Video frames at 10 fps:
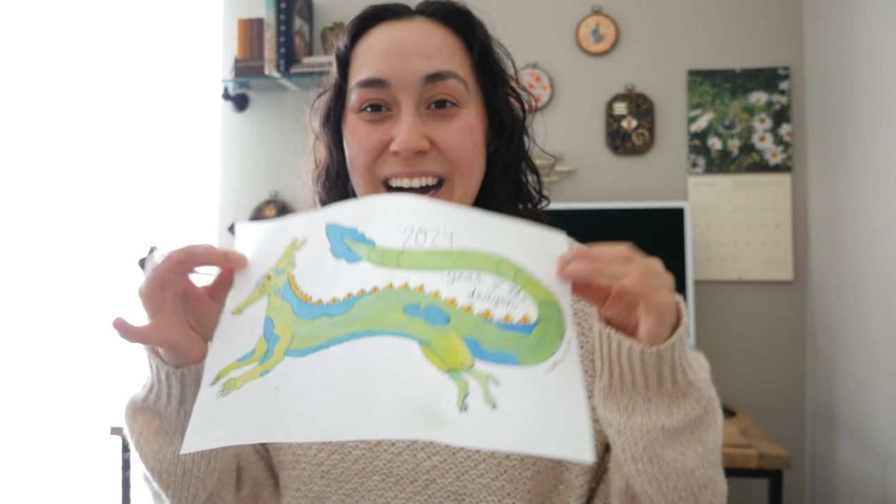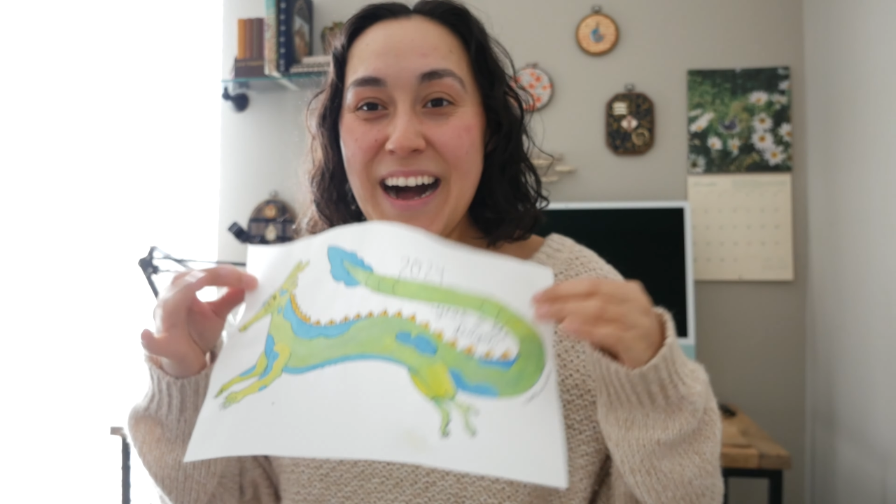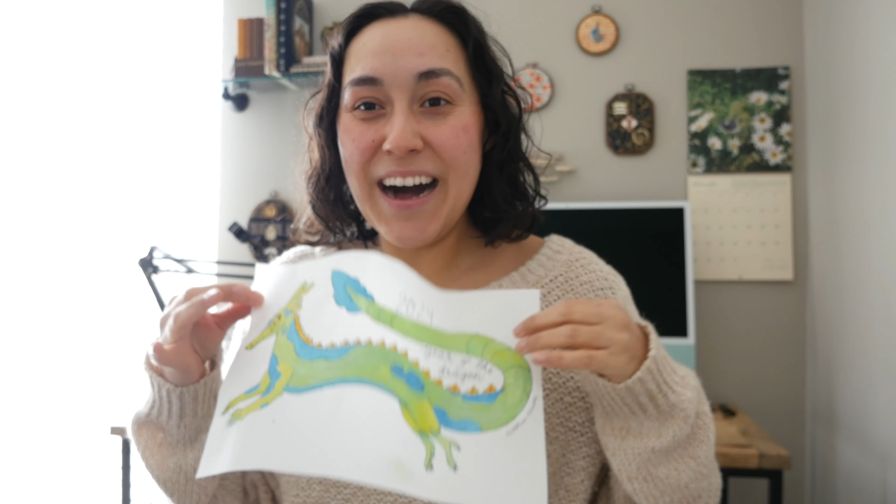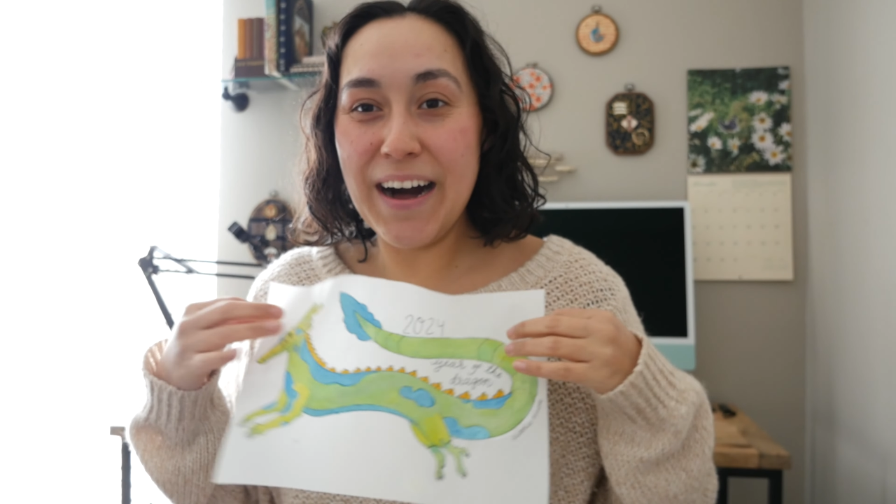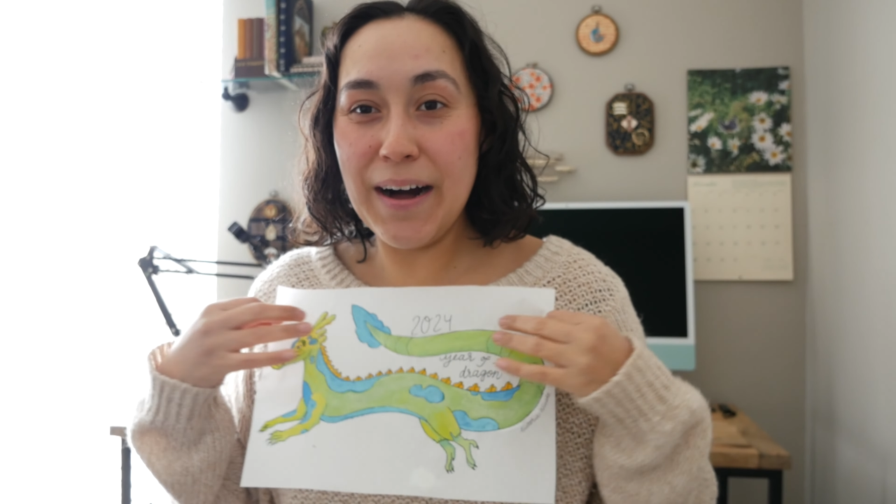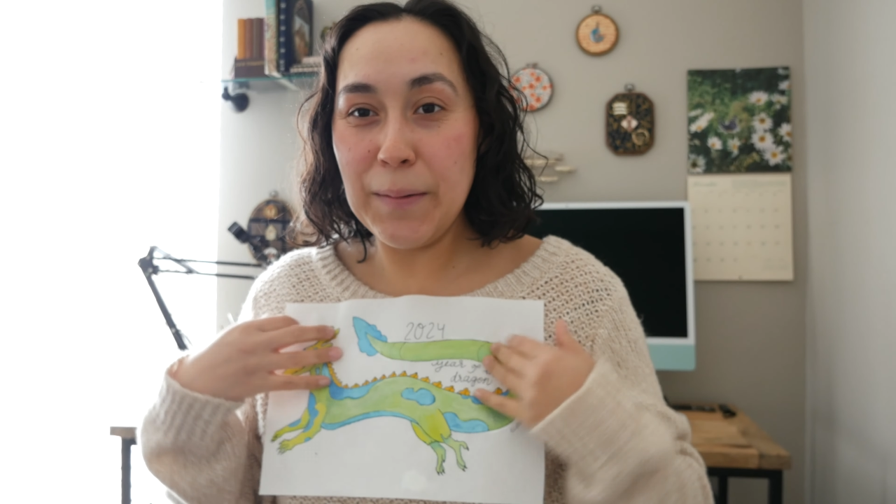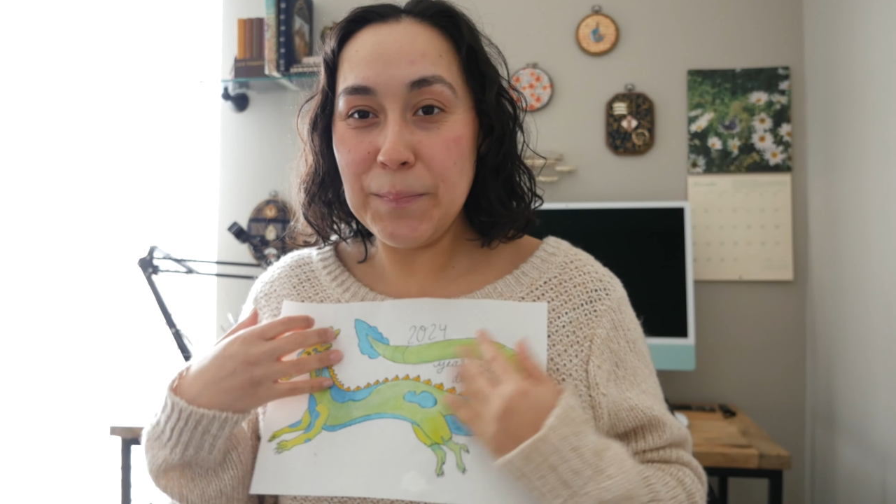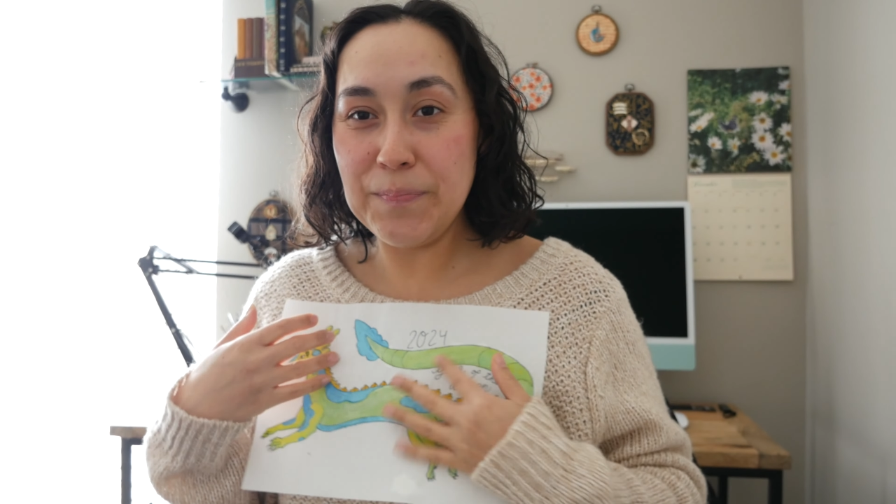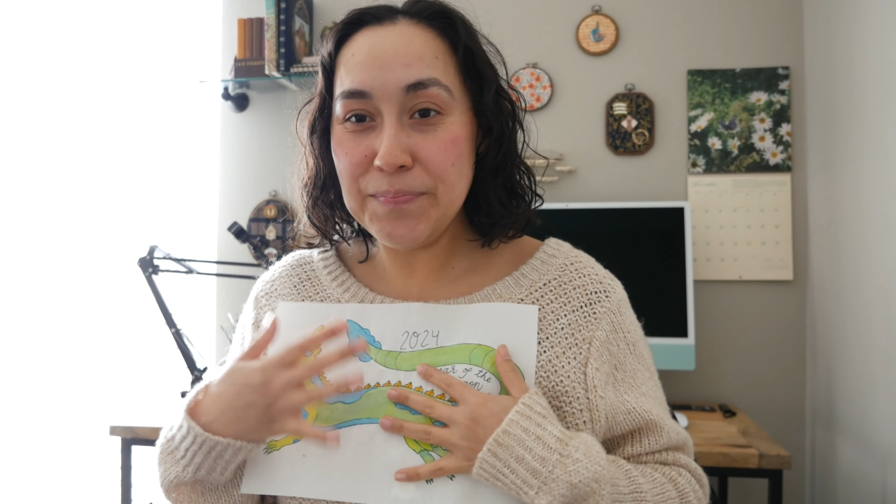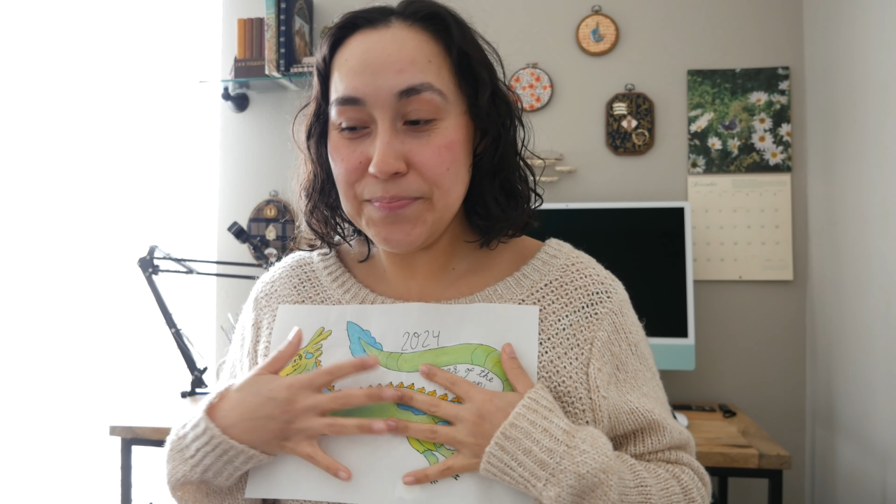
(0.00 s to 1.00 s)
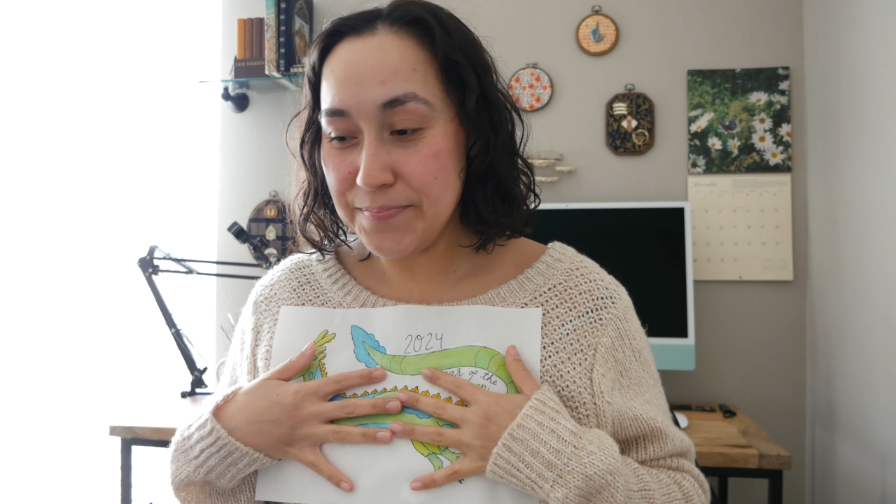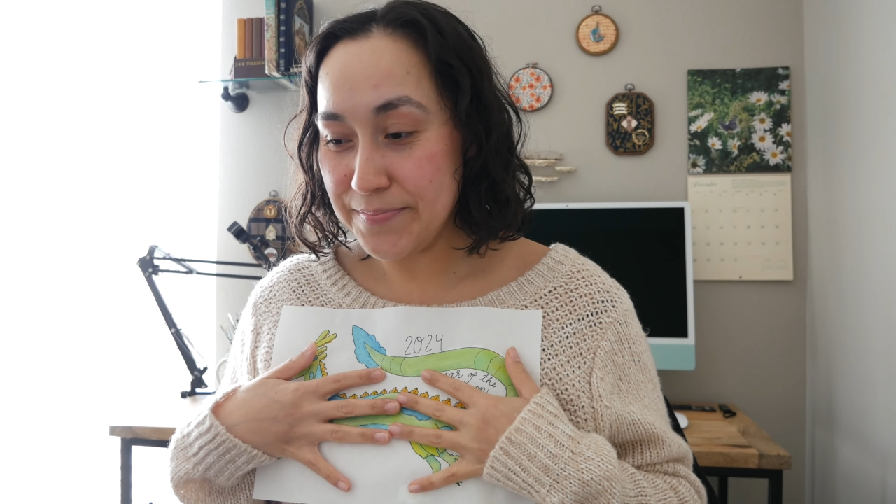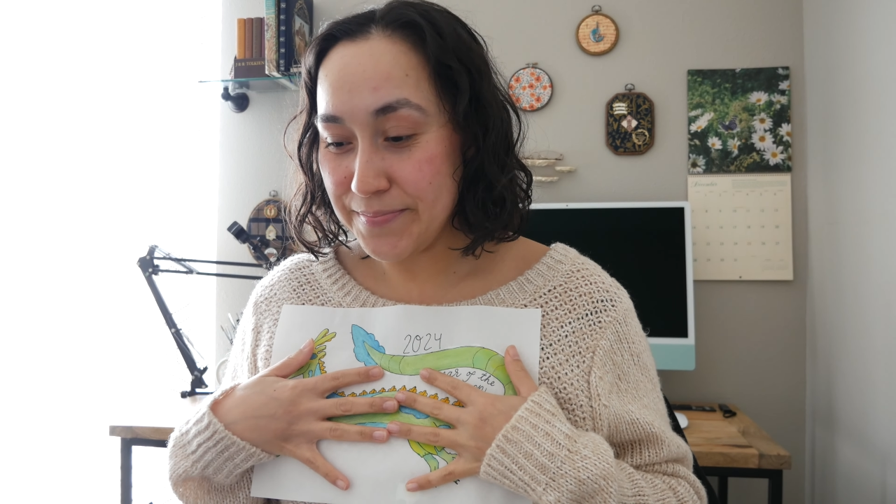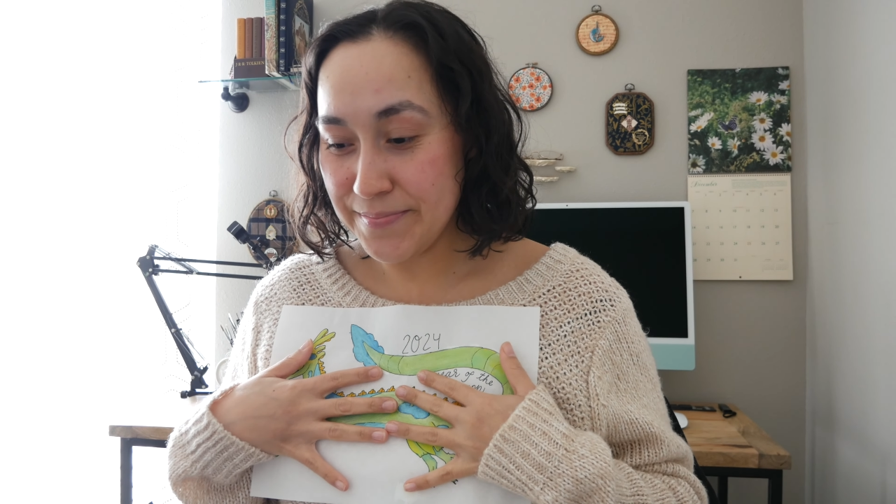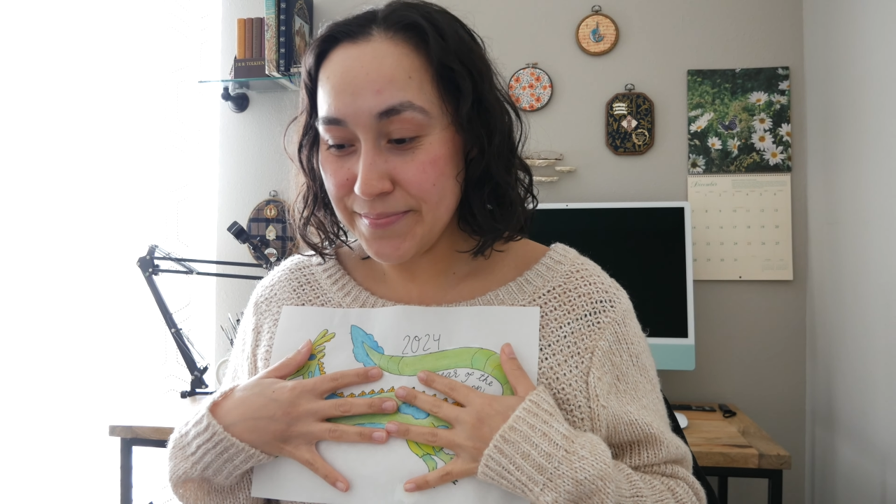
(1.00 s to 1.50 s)
I'm
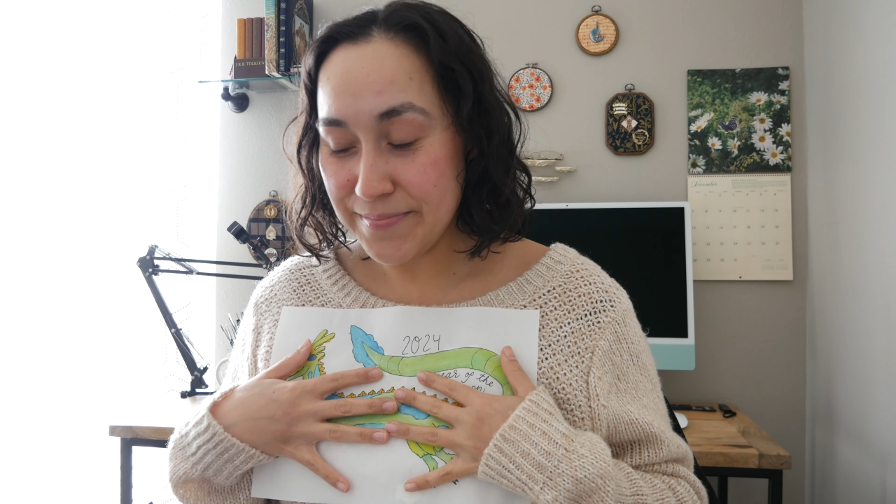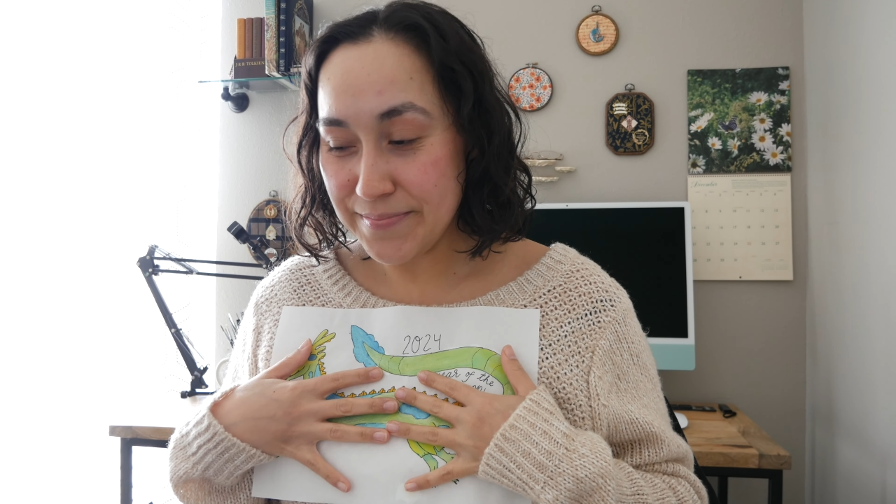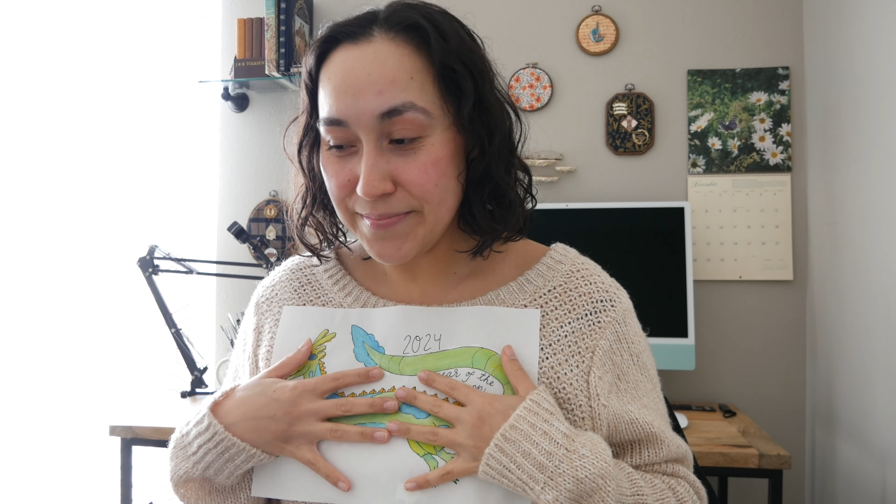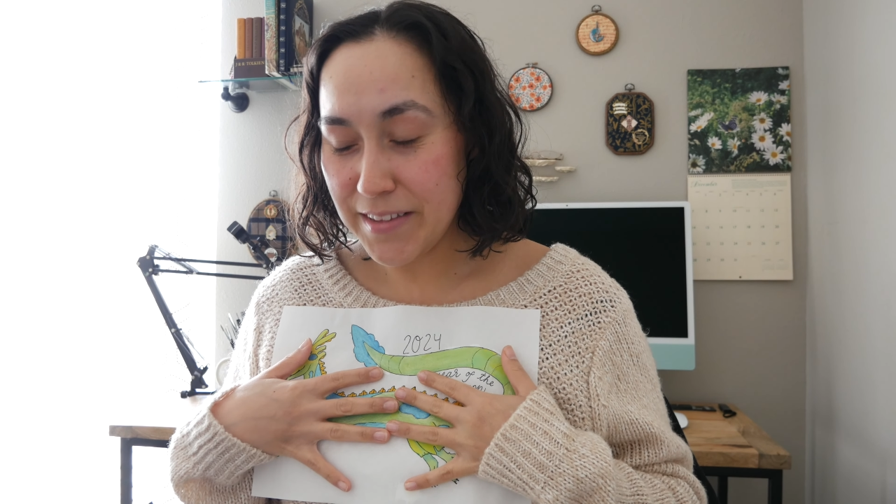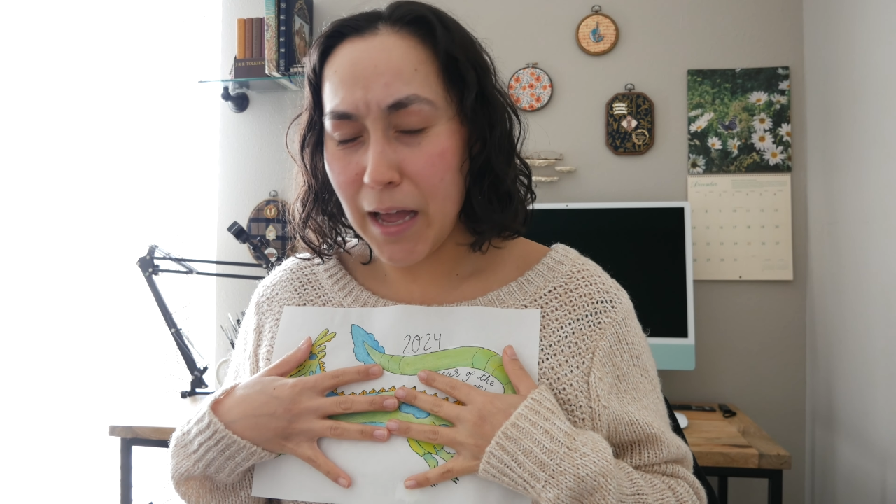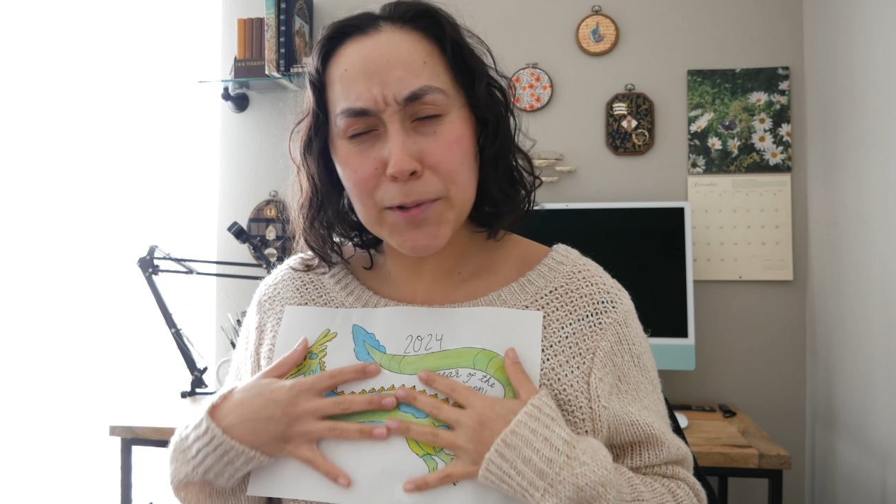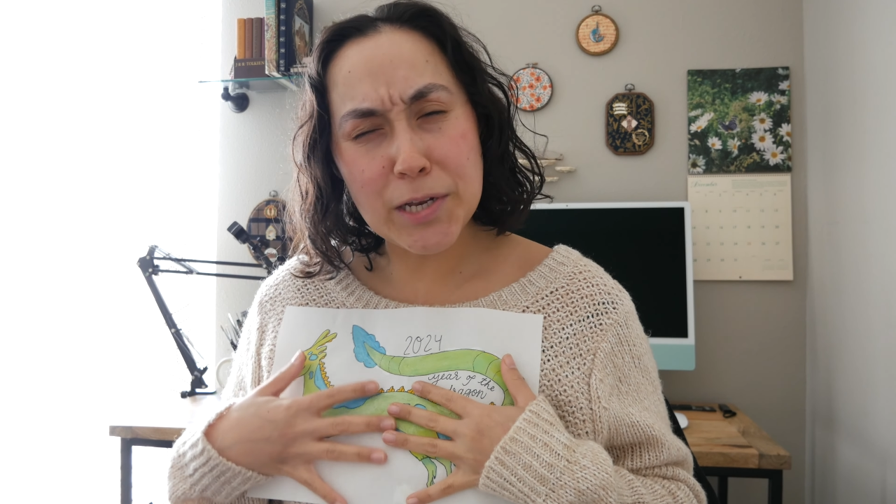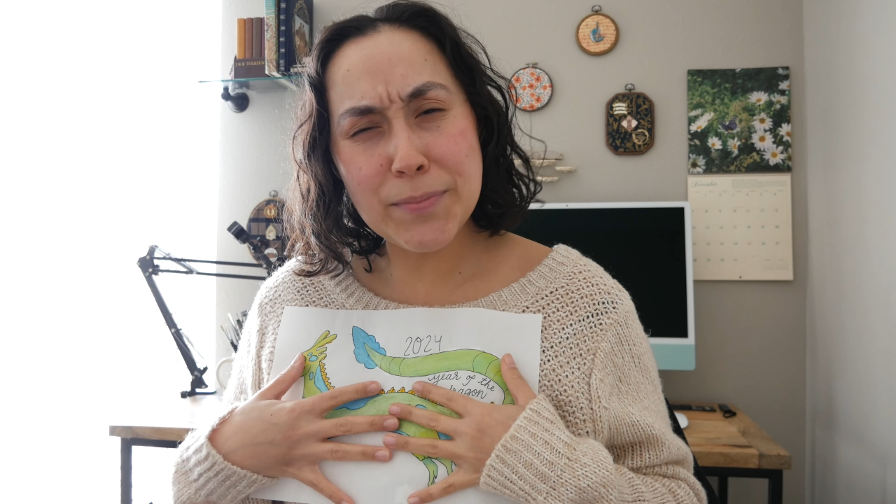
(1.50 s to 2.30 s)
gonna